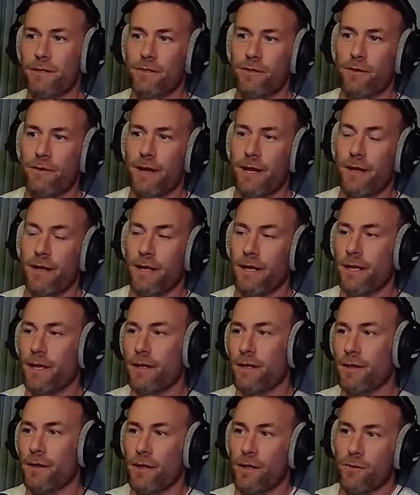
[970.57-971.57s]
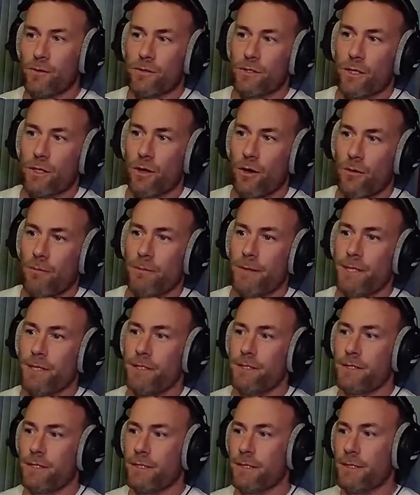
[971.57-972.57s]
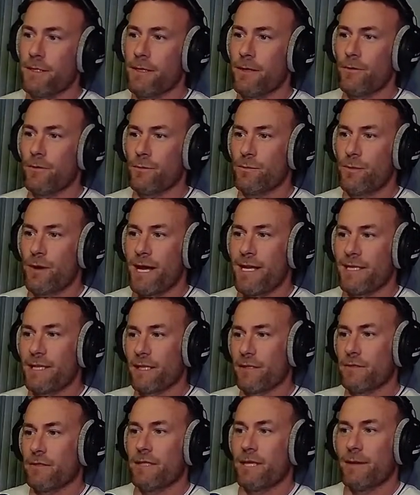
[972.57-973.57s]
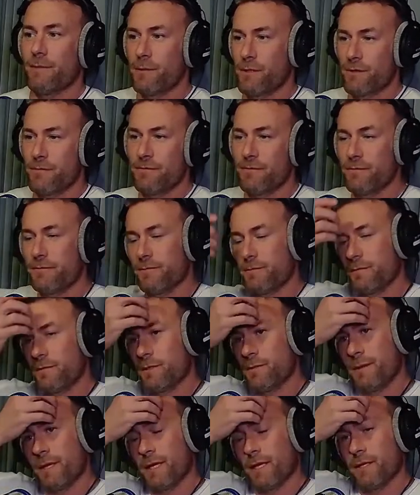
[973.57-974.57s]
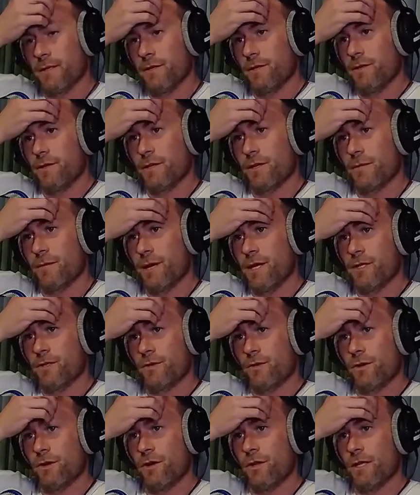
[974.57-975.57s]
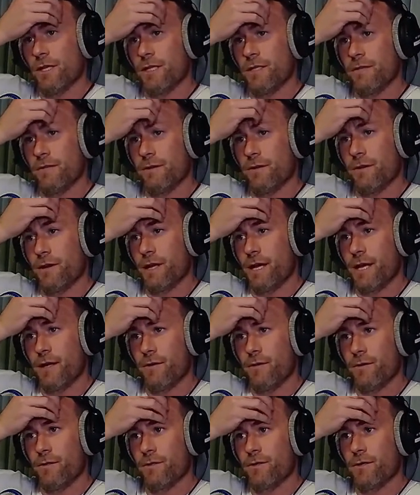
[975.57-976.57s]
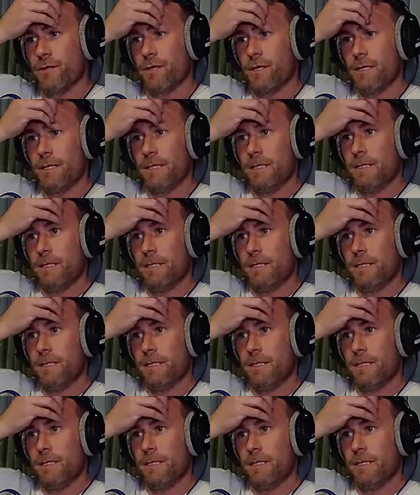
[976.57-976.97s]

is there any, like, I know, secondments and those practical tips of speaking to your commercial colleagues if you're in-house, or